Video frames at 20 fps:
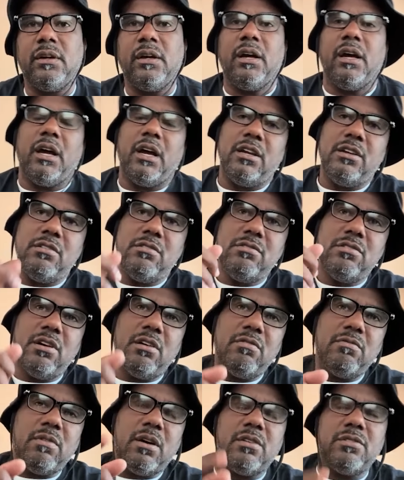And you your
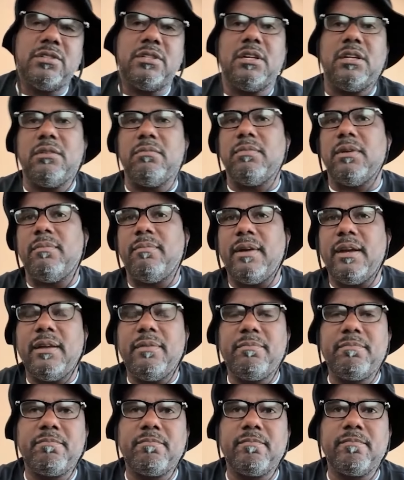worst enemy, man.
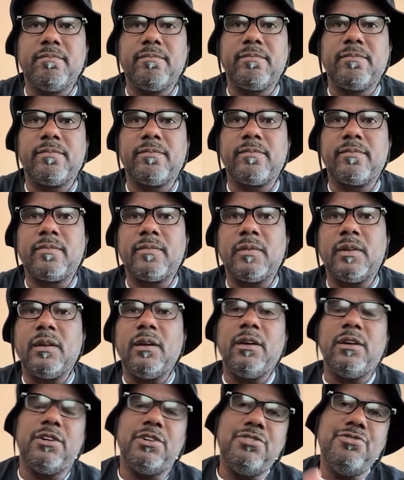
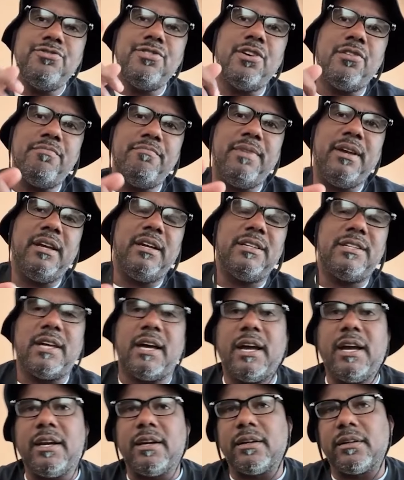You your biggest
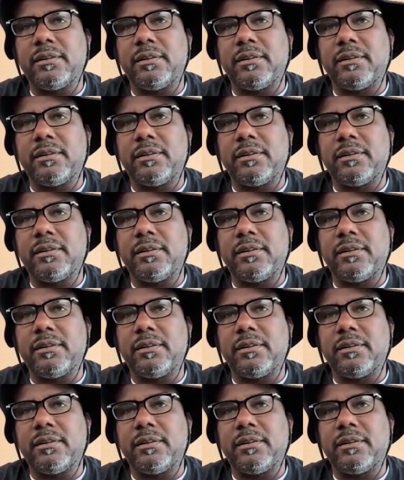hater.